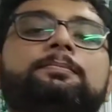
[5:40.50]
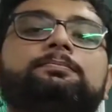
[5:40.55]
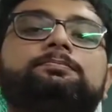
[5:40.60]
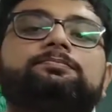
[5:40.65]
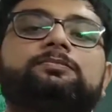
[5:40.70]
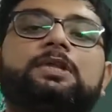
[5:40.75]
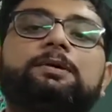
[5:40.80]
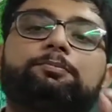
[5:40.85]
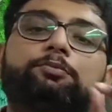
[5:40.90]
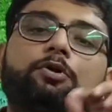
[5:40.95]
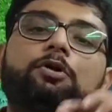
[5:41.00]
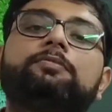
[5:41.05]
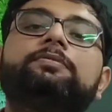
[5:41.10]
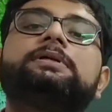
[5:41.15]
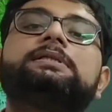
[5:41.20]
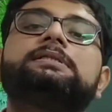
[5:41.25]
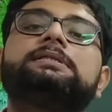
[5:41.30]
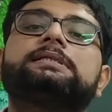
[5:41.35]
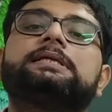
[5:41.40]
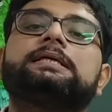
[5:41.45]
the
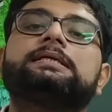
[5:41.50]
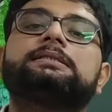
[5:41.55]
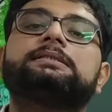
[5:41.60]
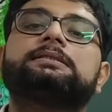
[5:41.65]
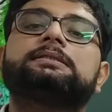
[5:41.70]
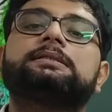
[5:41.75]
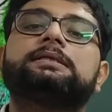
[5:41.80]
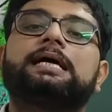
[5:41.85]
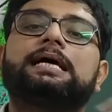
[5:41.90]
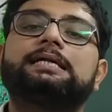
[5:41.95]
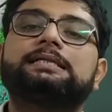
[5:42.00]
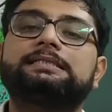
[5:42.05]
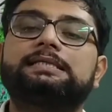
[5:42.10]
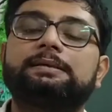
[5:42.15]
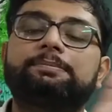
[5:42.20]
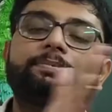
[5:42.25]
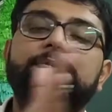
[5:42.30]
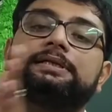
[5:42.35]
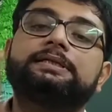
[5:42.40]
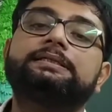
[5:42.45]
provinces and
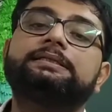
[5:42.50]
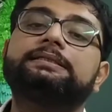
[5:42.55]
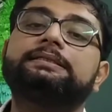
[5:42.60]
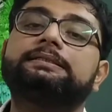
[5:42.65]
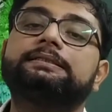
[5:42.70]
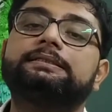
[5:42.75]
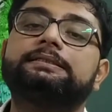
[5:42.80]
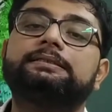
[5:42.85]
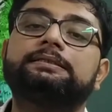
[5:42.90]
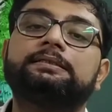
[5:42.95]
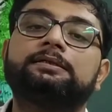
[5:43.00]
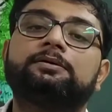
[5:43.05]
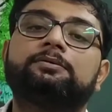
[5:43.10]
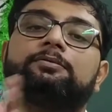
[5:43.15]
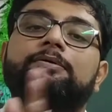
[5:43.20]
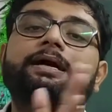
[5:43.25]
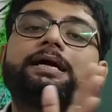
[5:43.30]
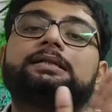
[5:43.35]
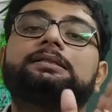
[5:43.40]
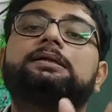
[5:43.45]
separated it
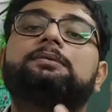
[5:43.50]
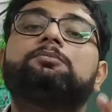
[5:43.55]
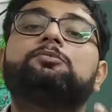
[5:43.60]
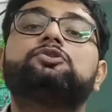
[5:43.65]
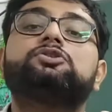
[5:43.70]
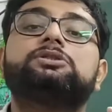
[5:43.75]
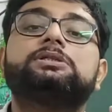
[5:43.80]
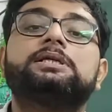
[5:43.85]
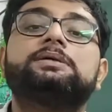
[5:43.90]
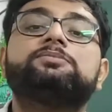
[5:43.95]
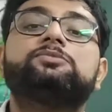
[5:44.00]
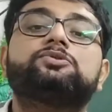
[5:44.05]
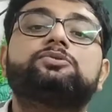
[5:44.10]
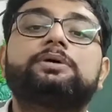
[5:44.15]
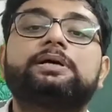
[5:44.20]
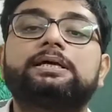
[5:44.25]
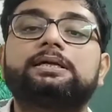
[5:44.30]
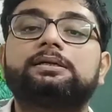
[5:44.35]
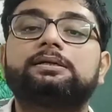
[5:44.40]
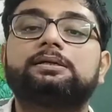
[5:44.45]
where the Muslims
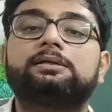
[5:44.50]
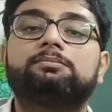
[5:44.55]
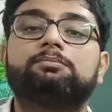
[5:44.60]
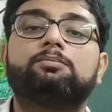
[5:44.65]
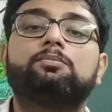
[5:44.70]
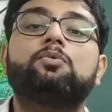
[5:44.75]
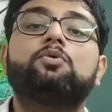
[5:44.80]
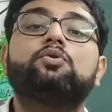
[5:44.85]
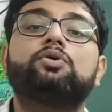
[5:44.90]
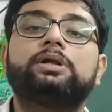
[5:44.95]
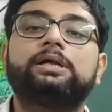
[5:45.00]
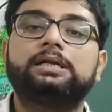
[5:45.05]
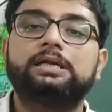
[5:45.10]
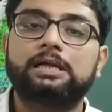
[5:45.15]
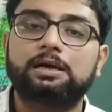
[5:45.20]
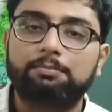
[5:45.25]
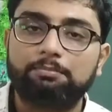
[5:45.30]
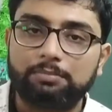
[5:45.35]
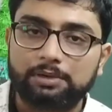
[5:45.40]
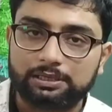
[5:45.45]
were more in
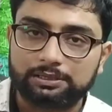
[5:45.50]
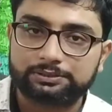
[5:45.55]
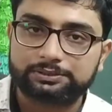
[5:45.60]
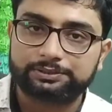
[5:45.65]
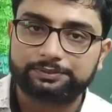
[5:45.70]
numbers.